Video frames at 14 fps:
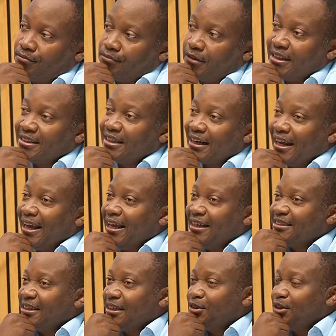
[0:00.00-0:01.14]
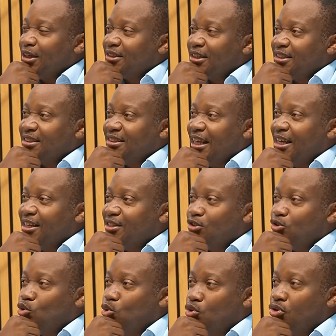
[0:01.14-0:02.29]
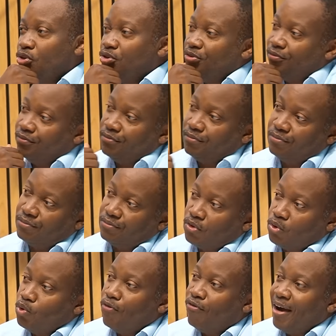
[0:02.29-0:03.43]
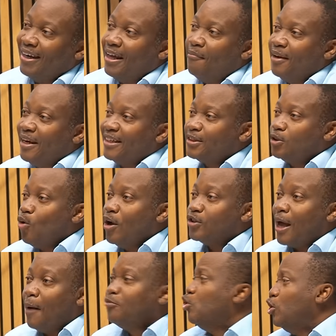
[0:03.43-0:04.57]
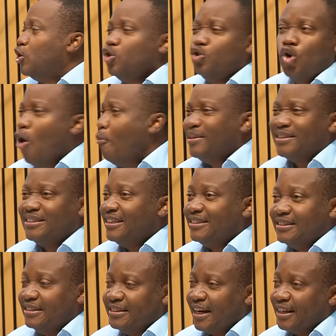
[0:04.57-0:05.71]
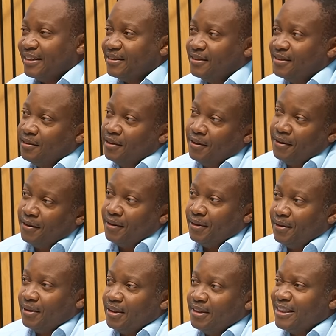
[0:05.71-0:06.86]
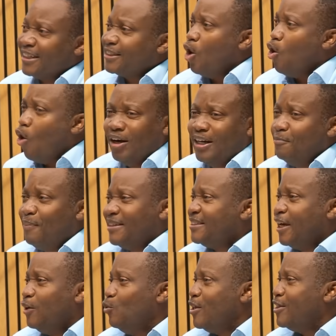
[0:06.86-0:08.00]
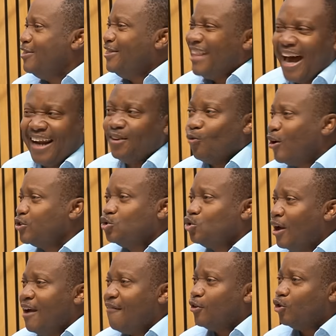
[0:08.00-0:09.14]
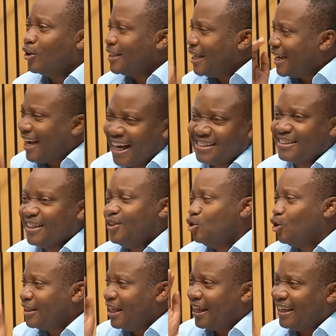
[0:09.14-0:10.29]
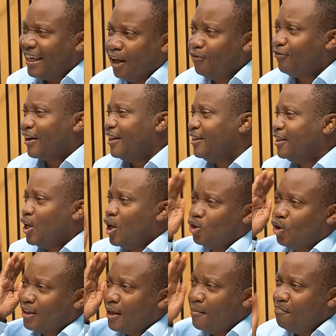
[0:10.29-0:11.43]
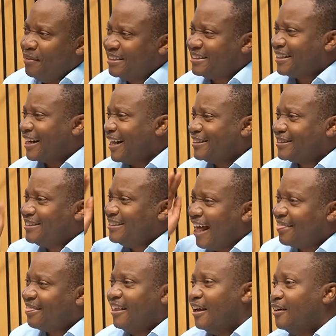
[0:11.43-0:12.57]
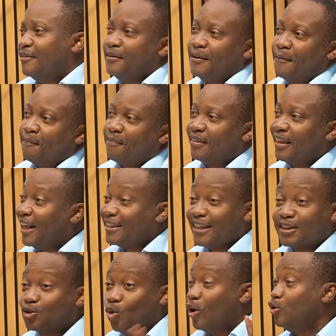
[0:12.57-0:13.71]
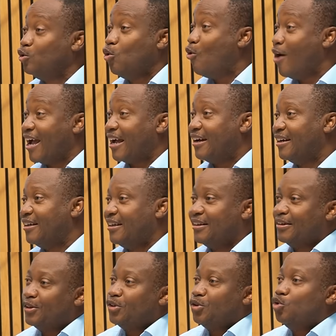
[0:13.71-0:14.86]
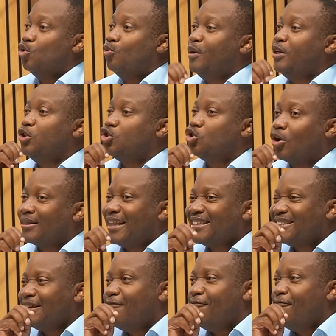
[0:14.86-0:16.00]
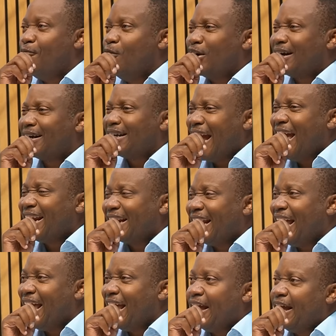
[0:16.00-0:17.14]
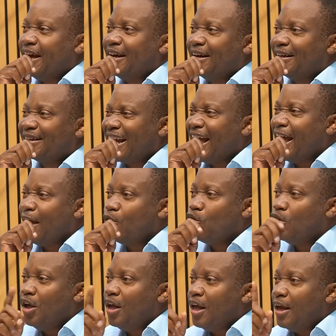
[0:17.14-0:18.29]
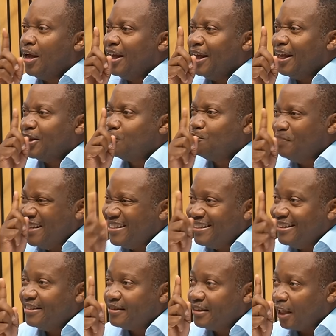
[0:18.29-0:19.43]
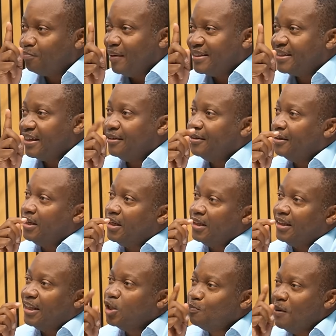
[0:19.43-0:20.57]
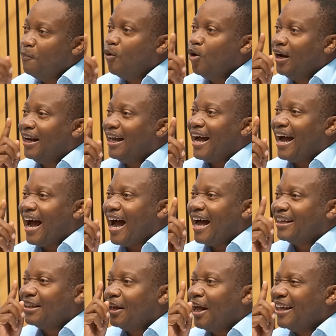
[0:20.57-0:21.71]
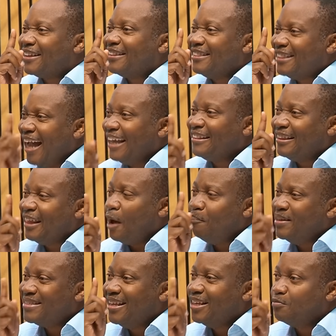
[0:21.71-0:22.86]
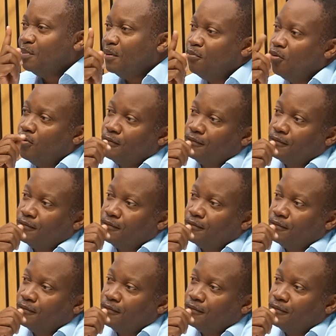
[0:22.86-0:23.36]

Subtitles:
As rare as a snake's tooth. To find a minister who has absolutely no business interest. He's just a holy person with none whatsoever. Not a cousin, not a girlfriend, not a mistress, nothing. They are just going to work. You'll be shocked. That's a rare species, that person. These people are, at night, they are business people.